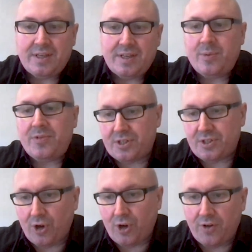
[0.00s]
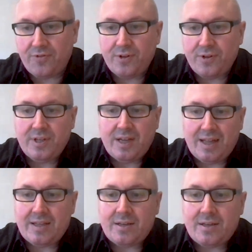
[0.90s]
They need to be finished off.
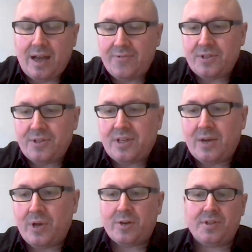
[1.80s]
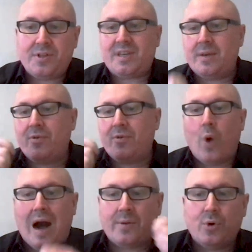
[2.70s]
And then half the time we end up in this game
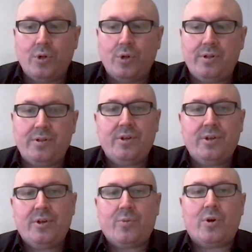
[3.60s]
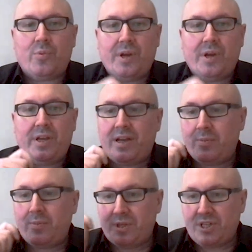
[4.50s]
of whack-a-mole where
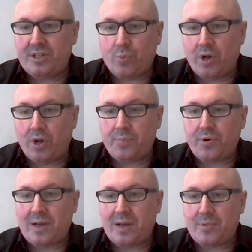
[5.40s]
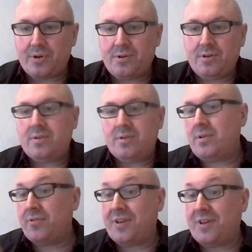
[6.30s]
we change one parameter,
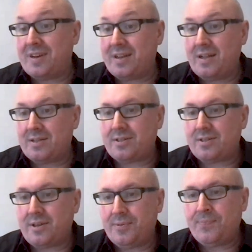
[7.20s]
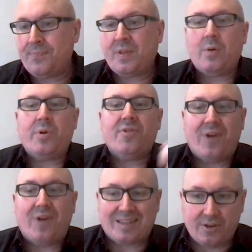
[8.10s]
affinity, let's say, and we
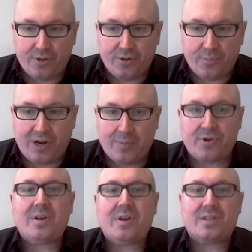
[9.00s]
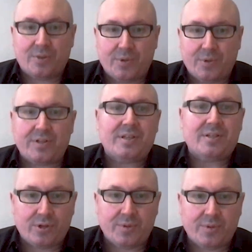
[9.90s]
affect another parameter like stability,
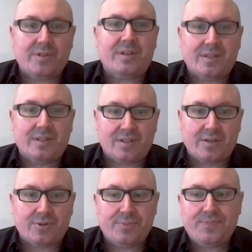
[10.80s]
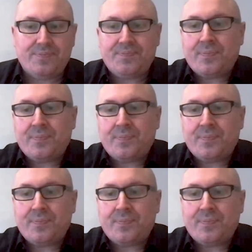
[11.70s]
solubility, etc.